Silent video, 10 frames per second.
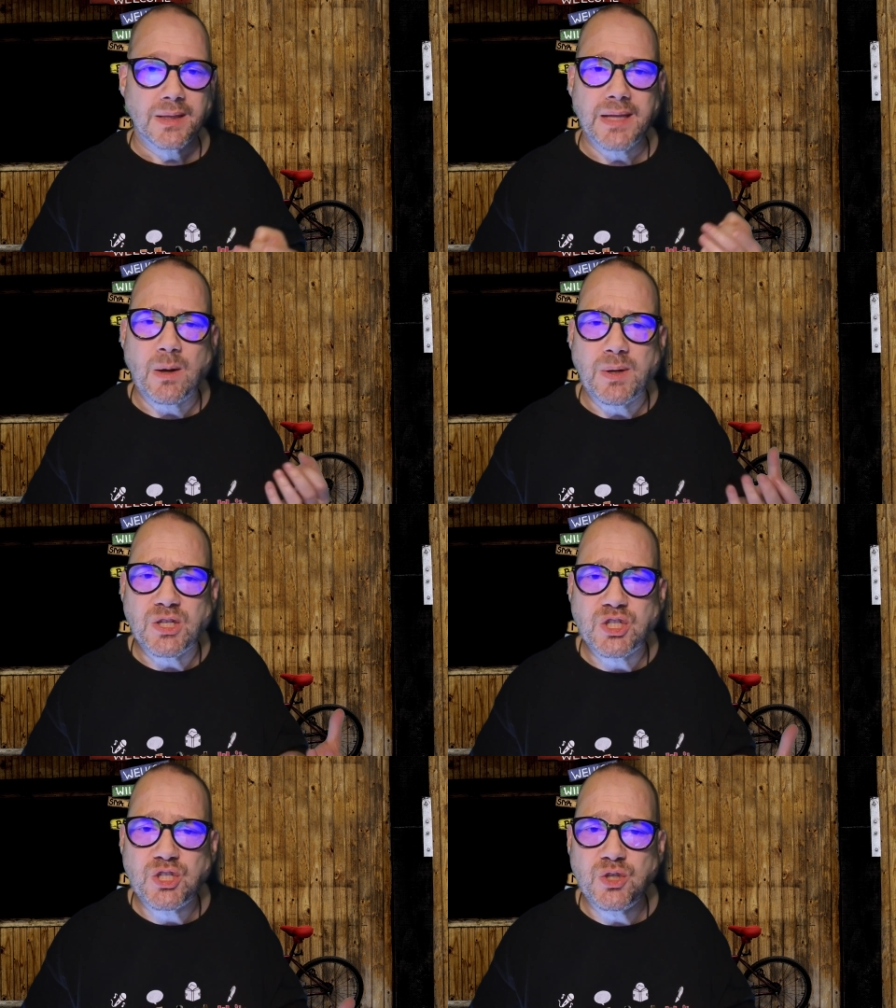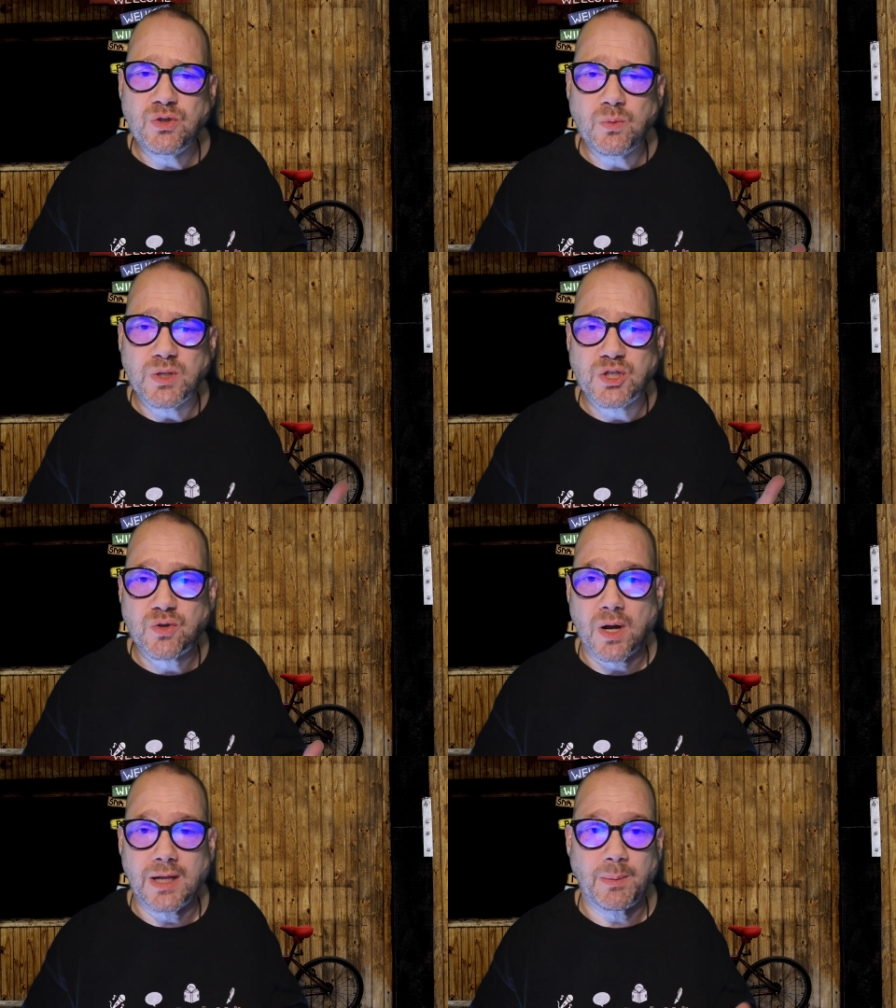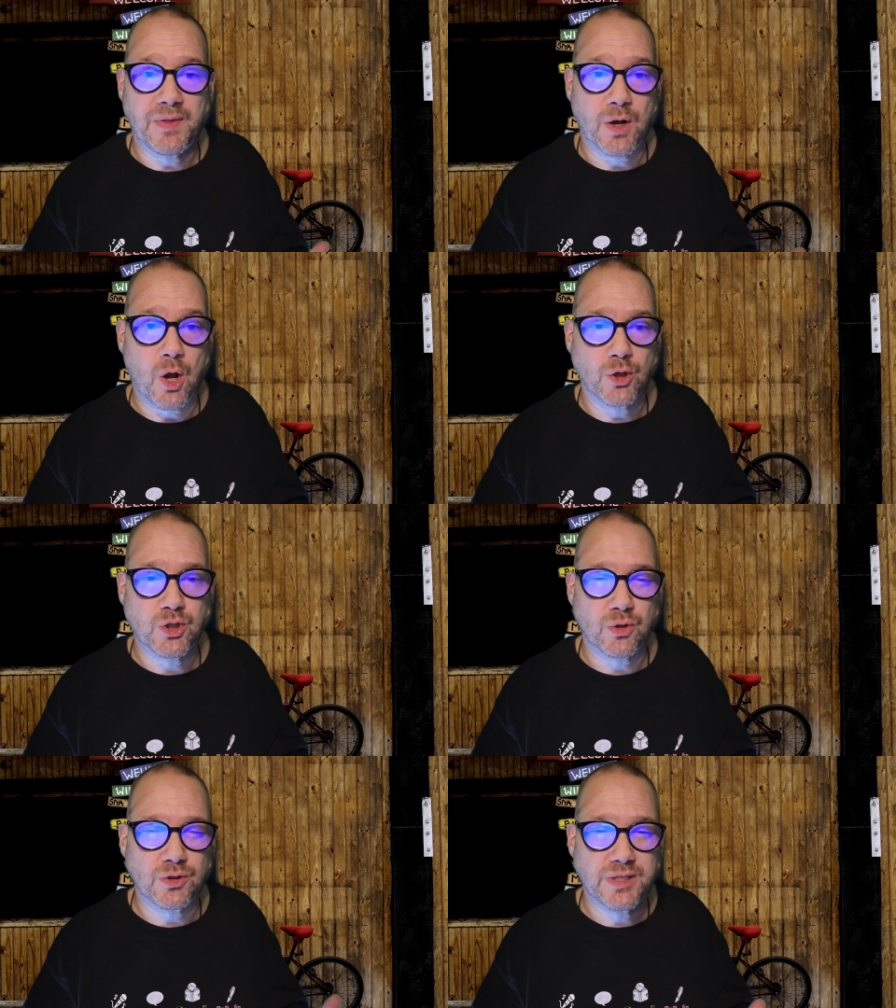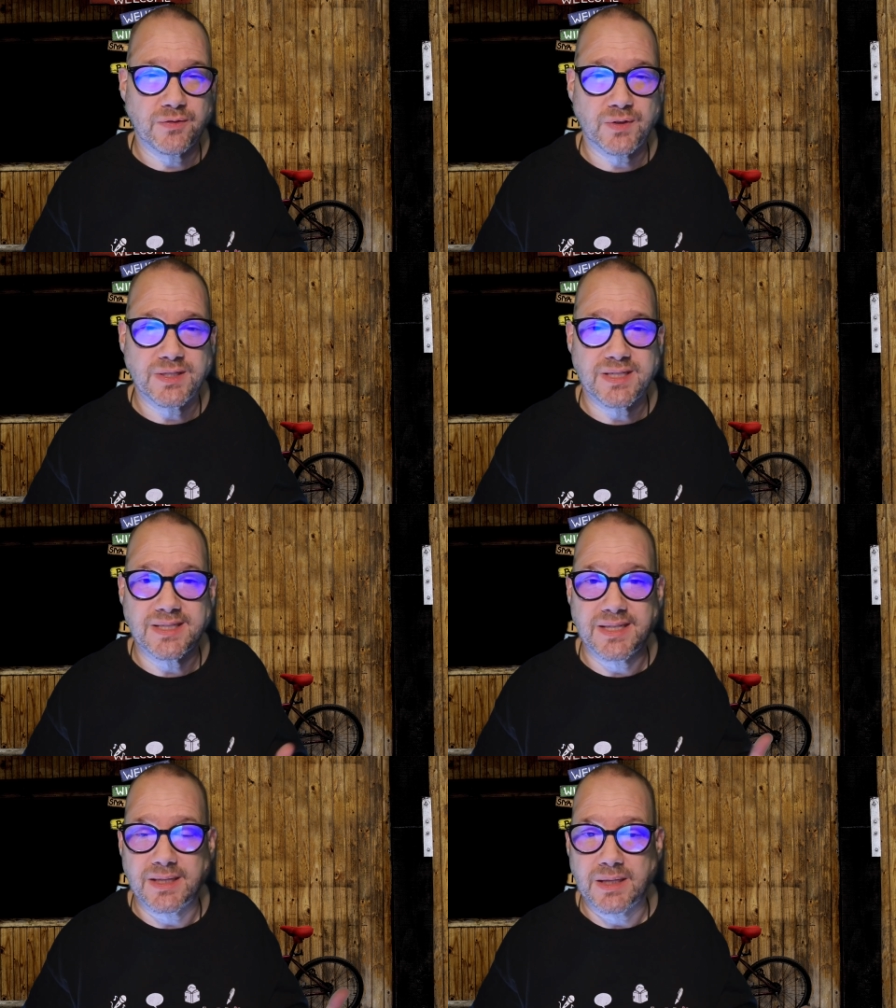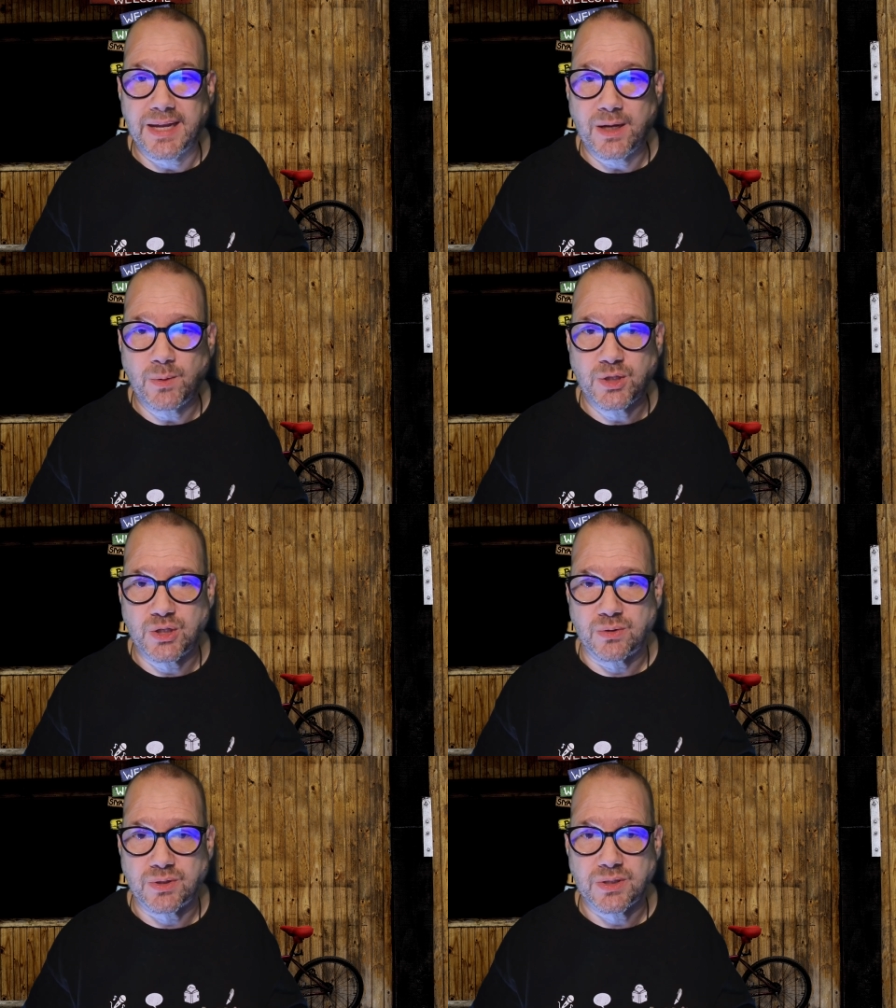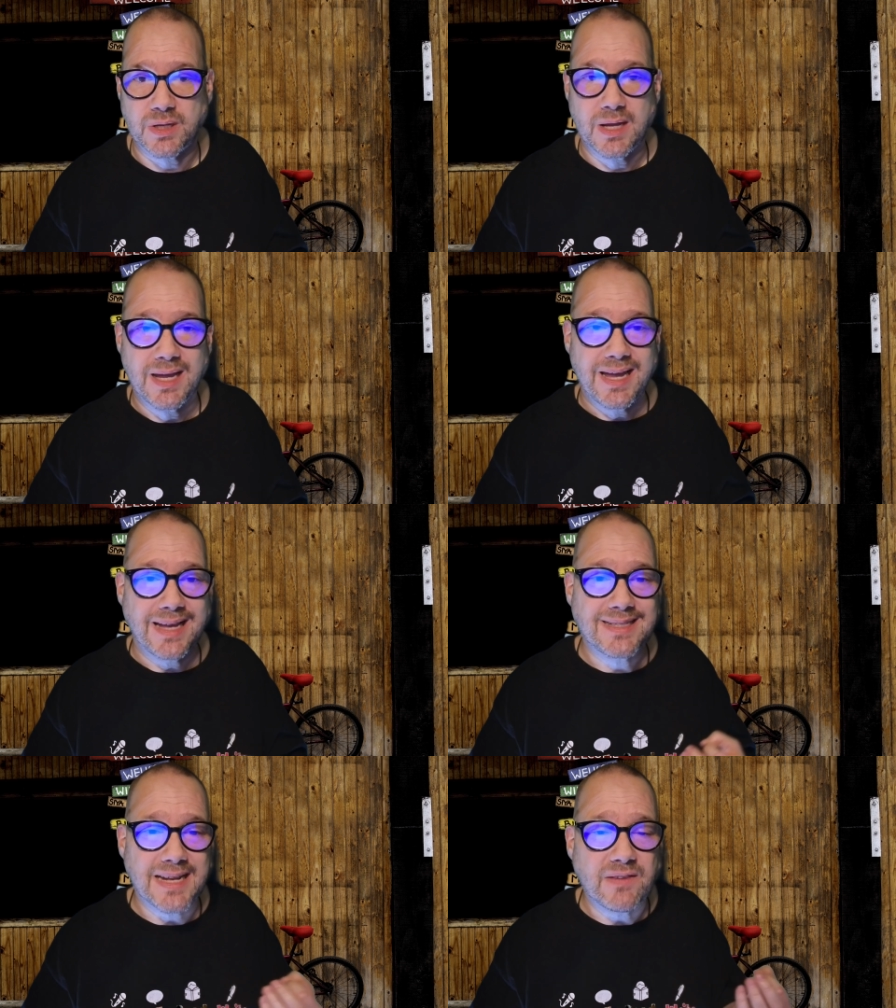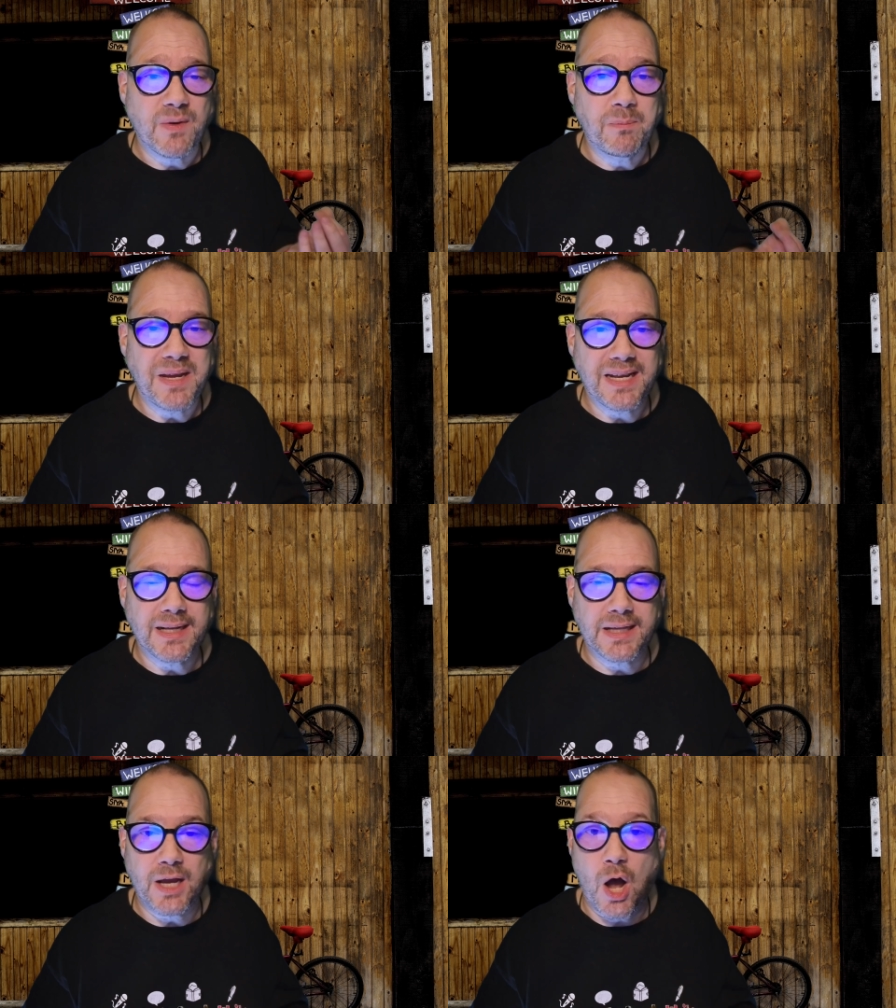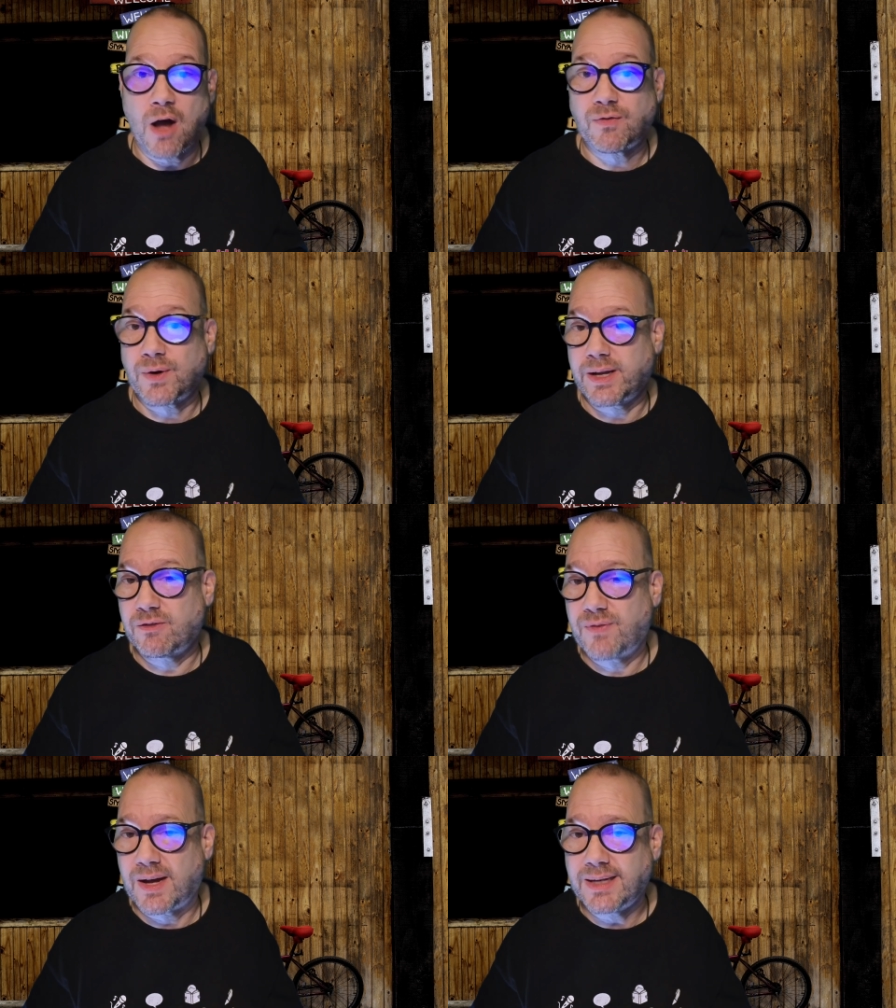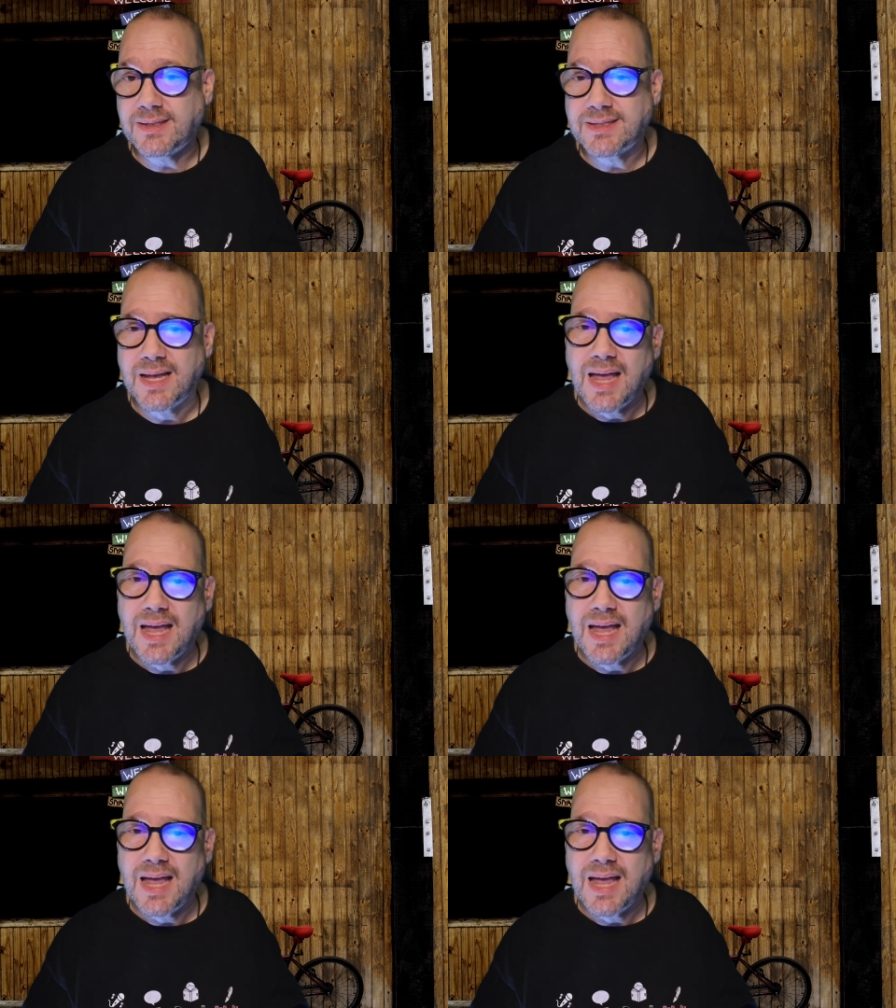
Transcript: Like when a student was struggling with the cultural differences in the language use, instead of immediately offering advice,